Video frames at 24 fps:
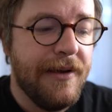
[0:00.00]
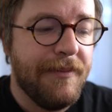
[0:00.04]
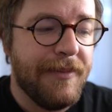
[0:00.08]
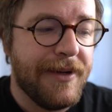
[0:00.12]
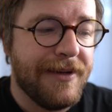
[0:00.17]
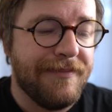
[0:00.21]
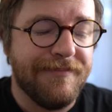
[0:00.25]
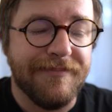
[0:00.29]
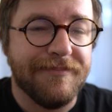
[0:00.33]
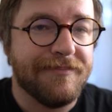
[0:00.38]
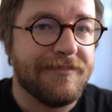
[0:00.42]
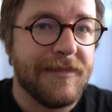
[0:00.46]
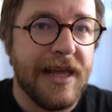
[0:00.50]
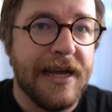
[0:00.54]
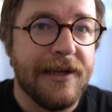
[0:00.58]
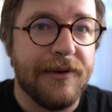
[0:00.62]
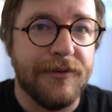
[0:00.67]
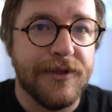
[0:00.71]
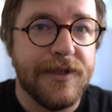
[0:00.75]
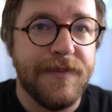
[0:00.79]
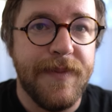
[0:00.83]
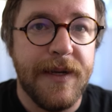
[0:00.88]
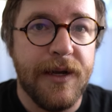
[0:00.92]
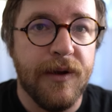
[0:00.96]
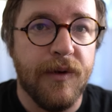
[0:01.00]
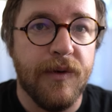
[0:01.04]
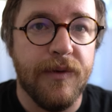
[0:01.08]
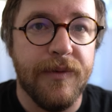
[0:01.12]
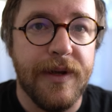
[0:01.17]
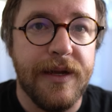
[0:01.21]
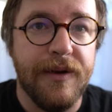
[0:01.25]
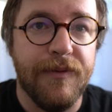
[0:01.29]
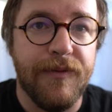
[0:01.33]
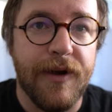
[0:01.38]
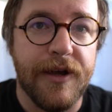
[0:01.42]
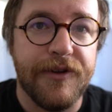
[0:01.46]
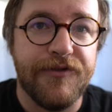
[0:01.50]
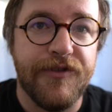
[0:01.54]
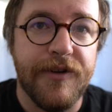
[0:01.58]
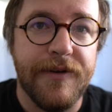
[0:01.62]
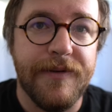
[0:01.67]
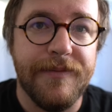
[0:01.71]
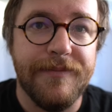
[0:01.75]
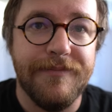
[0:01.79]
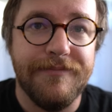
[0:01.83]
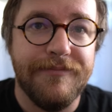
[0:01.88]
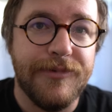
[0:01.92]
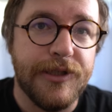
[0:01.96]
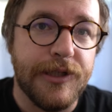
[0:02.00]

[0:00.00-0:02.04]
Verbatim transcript: but I don't speak or read Russian,